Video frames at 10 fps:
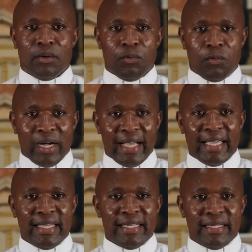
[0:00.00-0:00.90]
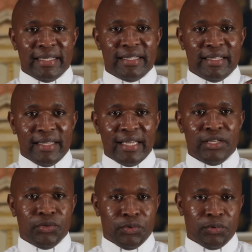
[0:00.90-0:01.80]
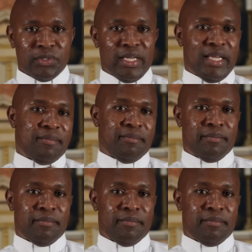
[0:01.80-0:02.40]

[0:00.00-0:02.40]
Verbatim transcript: Why did they choose him?